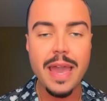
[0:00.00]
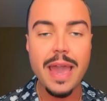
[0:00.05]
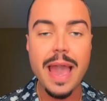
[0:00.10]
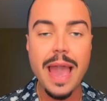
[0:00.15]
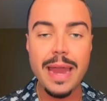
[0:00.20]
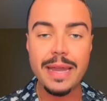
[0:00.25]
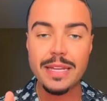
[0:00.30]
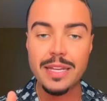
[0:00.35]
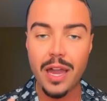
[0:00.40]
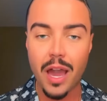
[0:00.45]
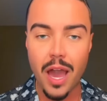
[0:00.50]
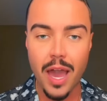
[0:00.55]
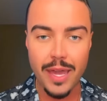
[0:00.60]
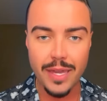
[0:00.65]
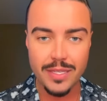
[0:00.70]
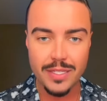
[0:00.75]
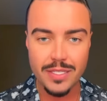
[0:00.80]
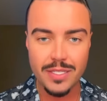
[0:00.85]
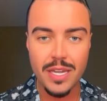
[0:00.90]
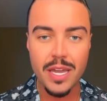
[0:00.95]
And
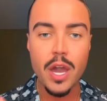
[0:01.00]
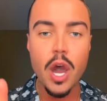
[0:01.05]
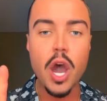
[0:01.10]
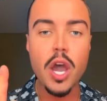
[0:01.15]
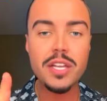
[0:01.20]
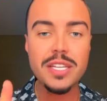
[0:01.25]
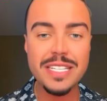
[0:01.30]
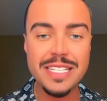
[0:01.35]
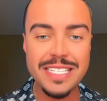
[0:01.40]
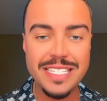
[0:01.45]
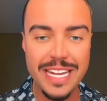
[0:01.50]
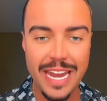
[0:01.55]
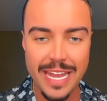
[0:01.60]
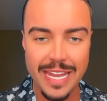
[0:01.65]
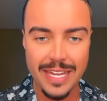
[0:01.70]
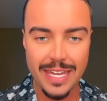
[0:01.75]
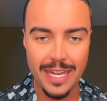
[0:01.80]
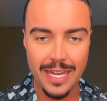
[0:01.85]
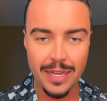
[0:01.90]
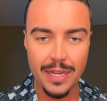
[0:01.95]
guys,
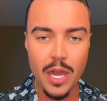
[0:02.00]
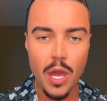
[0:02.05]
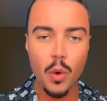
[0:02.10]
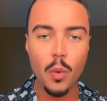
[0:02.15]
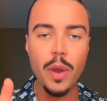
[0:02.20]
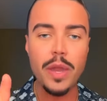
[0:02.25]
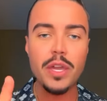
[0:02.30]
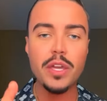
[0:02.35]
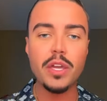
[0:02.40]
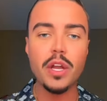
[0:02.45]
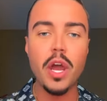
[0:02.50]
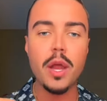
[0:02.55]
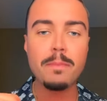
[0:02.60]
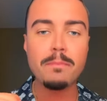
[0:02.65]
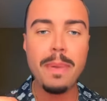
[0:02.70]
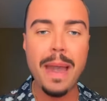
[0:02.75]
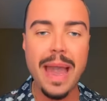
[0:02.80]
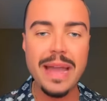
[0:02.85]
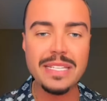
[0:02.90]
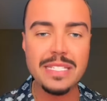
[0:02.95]
staking where you can earn
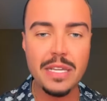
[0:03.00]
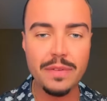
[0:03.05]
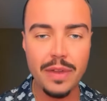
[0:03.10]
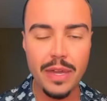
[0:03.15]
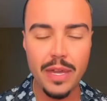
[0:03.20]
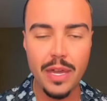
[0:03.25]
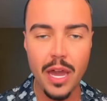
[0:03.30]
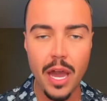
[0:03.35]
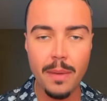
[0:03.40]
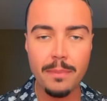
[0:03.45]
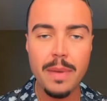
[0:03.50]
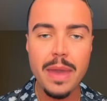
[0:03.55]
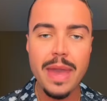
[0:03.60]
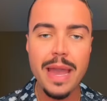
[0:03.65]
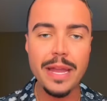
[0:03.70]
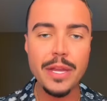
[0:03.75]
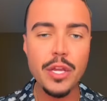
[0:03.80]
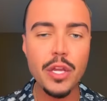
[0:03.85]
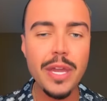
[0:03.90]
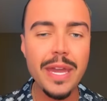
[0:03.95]
passive income
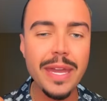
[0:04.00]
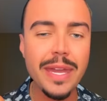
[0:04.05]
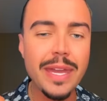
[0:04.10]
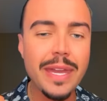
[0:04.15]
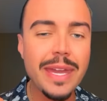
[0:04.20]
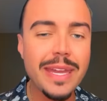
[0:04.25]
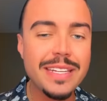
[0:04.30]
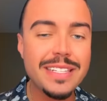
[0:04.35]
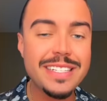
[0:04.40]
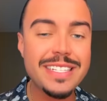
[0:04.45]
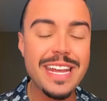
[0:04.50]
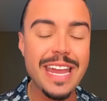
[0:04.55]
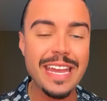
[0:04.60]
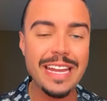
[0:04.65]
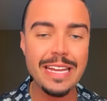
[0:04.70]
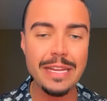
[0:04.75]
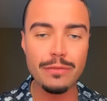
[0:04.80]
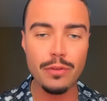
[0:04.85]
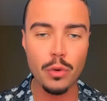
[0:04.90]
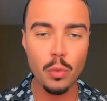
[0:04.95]
and you get, can get
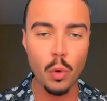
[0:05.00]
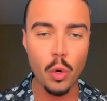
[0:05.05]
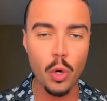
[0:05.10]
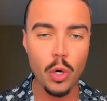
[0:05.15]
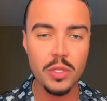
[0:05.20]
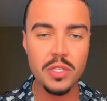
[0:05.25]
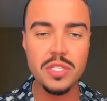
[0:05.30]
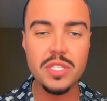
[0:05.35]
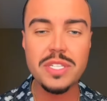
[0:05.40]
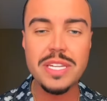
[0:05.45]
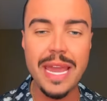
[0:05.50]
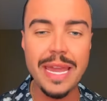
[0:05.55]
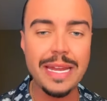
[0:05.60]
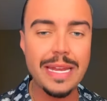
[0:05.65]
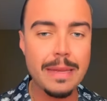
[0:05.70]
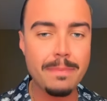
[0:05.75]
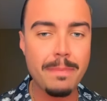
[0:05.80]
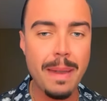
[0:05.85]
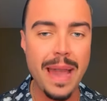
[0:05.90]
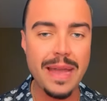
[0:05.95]
daily rewards,
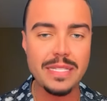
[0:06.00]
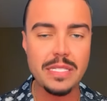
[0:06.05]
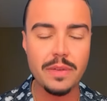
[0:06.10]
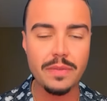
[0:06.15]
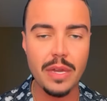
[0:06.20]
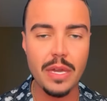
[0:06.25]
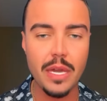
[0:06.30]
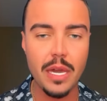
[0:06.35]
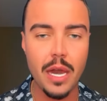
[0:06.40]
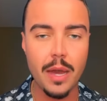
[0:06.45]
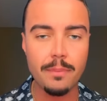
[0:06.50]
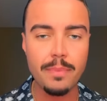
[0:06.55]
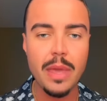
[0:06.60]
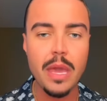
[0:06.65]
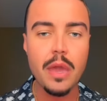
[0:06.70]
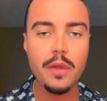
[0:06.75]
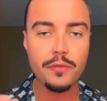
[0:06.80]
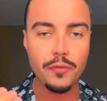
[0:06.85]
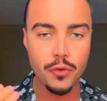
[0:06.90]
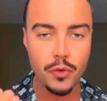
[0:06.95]
daily passive income
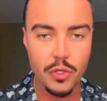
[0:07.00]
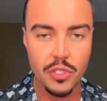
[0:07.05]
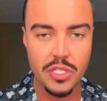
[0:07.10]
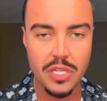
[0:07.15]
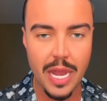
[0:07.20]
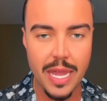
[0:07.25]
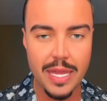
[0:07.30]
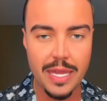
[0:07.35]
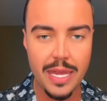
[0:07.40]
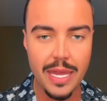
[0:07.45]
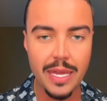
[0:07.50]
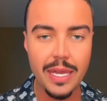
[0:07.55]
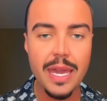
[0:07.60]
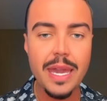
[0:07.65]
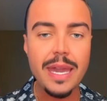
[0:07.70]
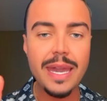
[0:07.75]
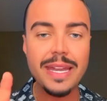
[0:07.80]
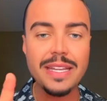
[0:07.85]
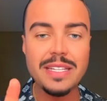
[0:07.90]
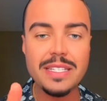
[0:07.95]
through staking
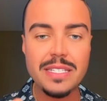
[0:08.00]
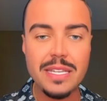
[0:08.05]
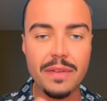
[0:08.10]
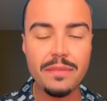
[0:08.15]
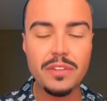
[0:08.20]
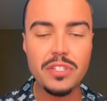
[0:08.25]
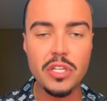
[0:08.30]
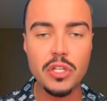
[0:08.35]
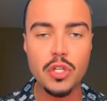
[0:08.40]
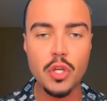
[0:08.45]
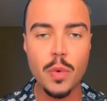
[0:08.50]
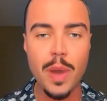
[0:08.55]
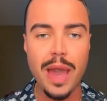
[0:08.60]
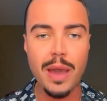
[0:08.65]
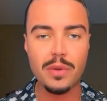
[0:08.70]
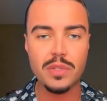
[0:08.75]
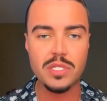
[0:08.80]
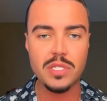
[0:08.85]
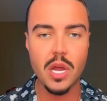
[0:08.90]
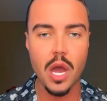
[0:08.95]
in 72
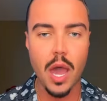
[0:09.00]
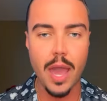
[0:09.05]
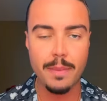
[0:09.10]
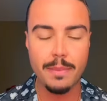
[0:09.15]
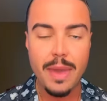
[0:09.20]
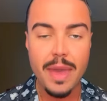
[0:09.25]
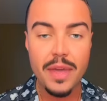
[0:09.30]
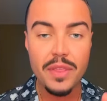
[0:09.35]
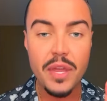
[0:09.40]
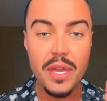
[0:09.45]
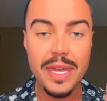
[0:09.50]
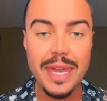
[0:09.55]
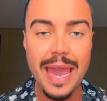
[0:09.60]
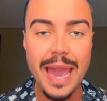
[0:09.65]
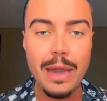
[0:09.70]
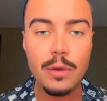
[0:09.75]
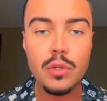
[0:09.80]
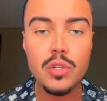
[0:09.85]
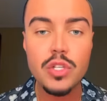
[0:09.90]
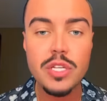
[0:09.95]
hours time. The
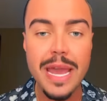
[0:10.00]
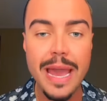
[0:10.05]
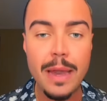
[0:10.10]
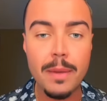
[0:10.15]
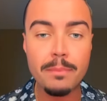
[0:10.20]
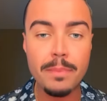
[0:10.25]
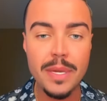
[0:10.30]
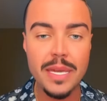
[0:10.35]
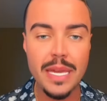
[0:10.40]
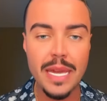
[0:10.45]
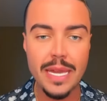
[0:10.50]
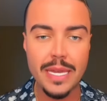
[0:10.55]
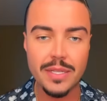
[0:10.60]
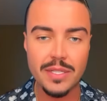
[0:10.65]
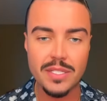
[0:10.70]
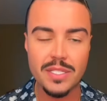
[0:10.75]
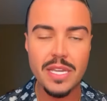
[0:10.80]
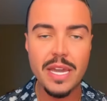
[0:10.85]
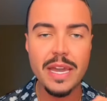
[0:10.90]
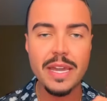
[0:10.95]
count countdown
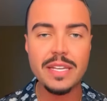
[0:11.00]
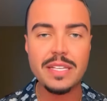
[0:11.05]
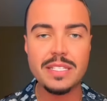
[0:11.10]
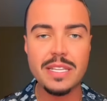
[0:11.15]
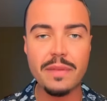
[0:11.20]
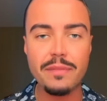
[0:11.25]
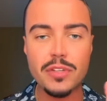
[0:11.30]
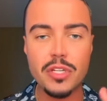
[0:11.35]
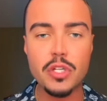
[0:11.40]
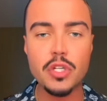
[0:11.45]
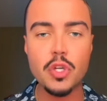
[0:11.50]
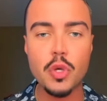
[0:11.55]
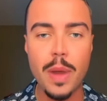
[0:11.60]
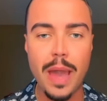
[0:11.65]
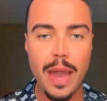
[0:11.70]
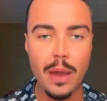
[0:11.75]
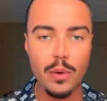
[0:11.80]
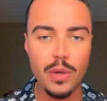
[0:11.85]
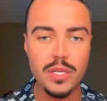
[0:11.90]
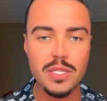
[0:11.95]
begins. 72
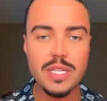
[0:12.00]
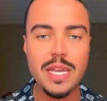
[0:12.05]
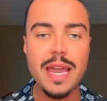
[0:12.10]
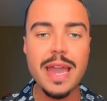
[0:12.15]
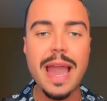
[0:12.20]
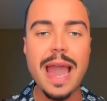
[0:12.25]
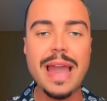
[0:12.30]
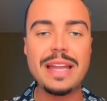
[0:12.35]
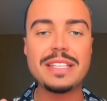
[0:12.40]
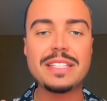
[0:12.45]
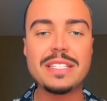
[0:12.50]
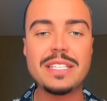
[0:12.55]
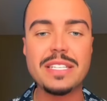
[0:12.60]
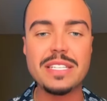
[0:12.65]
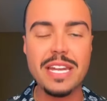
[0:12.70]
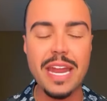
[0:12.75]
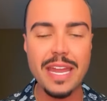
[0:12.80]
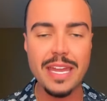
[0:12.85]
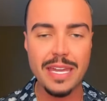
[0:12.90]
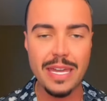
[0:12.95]
hours and
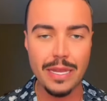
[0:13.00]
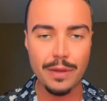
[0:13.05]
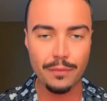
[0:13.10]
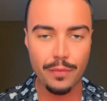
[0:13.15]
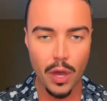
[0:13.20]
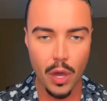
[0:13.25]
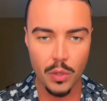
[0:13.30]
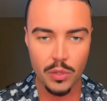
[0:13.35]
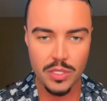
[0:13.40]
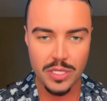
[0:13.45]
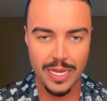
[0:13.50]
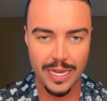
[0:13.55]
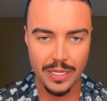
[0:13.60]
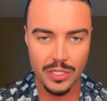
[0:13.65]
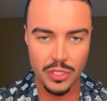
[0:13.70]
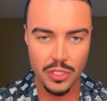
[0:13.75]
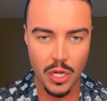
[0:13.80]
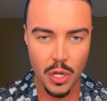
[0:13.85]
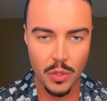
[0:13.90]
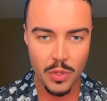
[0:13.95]
staking for
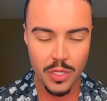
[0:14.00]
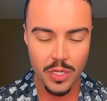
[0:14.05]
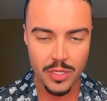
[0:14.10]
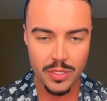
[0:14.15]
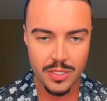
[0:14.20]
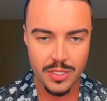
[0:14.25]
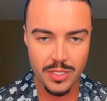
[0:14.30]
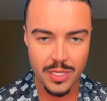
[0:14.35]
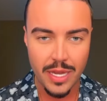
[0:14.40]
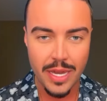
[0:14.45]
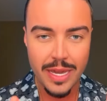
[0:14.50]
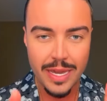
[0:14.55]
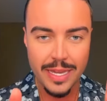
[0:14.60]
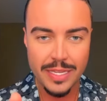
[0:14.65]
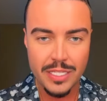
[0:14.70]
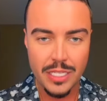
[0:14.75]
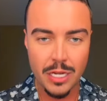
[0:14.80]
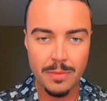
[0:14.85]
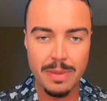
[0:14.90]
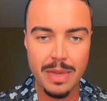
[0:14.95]
OTX tokens
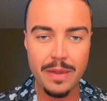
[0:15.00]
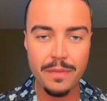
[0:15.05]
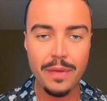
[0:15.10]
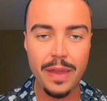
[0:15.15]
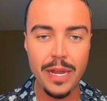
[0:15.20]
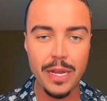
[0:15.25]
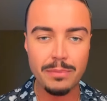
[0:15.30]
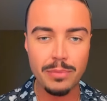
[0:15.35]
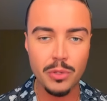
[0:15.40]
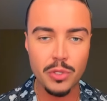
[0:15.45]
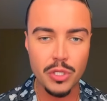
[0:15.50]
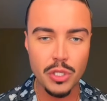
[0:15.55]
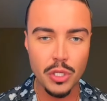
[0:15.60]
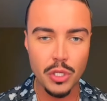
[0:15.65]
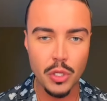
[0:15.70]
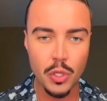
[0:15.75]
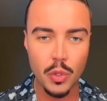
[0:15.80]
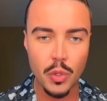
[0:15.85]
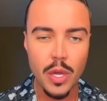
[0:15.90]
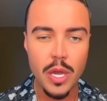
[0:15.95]
is going to be available to
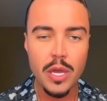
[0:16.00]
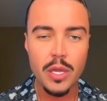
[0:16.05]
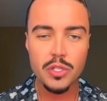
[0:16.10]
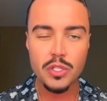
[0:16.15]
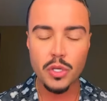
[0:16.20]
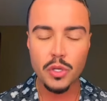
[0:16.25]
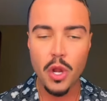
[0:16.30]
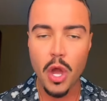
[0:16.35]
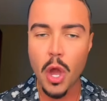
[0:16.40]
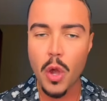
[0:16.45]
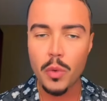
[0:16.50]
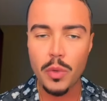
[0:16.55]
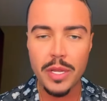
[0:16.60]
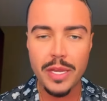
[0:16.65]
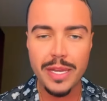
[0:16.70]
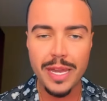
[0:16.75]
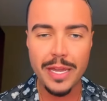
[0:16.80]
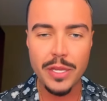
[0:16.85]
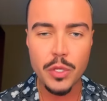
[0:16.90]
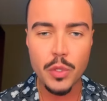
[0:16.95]
you. So not only
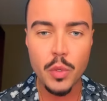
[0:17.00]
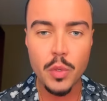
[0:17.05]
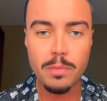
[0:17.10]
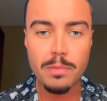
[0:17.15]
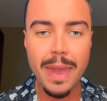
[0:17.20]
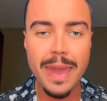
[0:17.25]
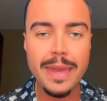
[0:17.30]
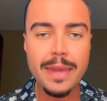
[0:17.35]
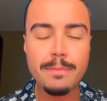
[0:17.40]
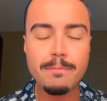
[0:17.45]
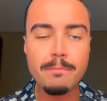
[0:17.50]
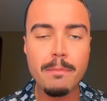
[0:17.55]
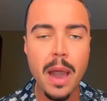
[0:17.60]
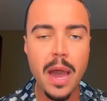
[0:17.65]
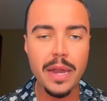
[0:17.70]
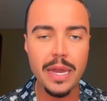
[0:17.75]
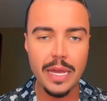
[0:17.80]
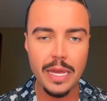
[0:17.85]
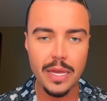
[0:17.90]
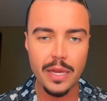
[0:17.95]
can you make
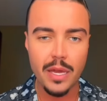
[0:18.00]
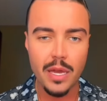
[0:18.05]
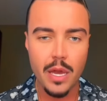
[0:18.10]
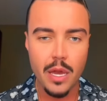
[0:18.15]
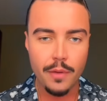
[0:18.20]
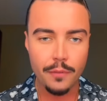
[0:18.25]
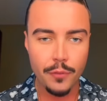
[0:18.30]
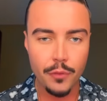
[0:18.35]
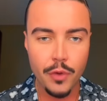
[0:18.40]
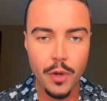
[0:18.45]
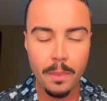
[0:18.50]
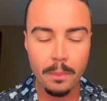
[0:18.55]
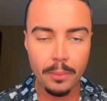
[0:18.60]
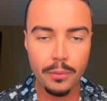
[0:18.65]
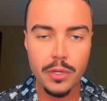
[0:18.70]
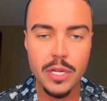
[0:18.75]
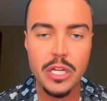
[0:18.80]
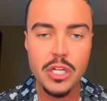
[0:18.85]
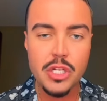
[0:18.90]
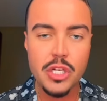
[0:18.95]
money through an
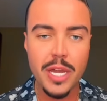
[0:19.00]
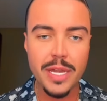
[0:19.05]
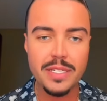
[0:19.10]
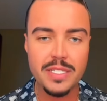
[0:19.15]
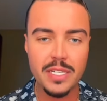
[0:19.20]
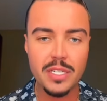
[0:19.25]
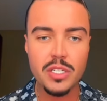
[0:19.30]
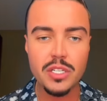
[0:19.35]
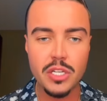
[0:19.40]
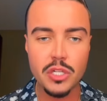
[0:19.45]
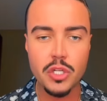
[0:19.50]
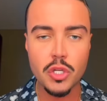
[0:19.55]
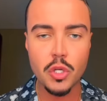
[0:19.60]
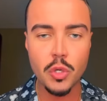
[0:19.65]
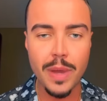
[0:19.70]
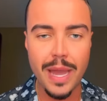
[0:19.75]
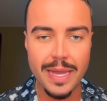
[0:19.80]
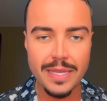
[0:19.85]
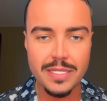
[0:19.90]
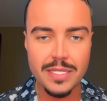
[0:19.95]
appreciating
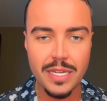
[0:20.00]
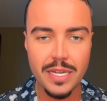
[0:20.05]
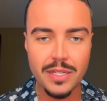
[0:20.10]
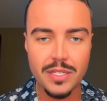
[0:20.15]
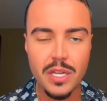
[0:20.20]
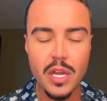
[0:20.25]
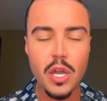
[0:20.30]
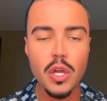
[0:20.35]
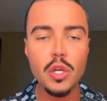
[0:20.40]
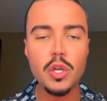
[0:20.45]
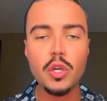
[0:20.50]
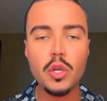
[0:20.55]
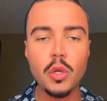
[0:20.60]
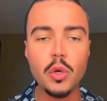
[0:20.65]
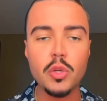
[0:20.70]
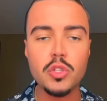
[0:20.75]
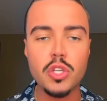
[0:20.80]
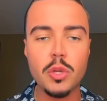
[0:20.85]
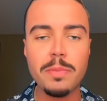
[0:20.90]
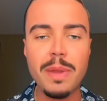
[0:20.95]
digital asset, you can
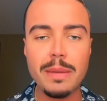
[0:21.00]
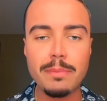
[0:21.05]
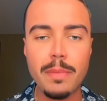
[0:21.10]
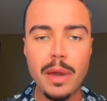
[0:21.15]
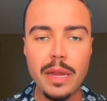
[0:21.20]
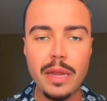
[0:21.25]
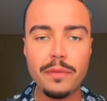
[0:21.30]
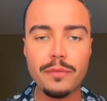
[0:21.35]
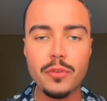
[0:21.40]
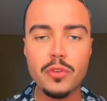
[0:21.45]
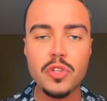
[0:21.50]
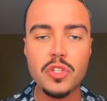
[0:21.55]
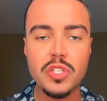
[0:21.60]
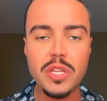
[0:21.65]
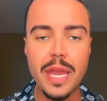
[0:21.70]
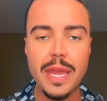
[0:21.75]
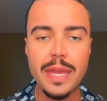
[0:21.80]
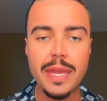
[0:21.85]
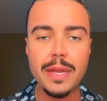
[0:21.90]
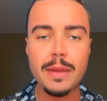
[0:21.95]
also make money through
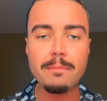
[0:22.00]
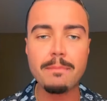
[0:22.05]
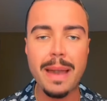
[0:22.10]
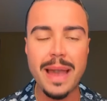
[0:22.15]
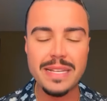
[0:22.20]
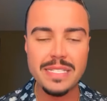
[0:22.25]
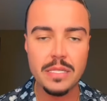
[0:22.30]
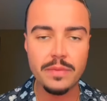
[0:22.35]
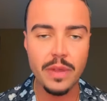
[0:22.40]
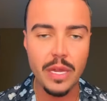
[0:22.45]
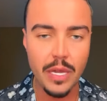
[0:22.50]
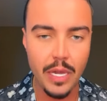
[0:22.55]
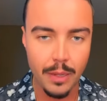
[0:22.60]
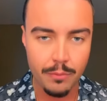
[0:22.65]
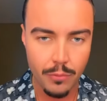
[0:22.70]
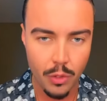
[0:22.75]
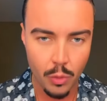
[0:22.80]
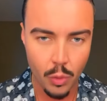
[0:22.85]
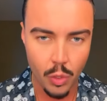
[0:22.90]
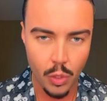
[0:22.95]
staking and passive
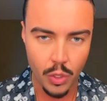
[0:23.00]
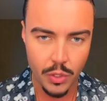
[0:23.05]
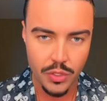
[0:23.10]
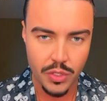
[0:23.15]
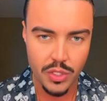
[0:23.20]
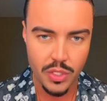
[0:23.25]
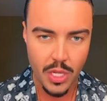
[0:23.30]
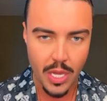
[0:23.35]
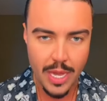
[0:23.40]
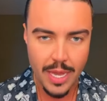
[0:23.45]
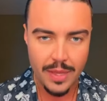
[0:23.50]
income rewards.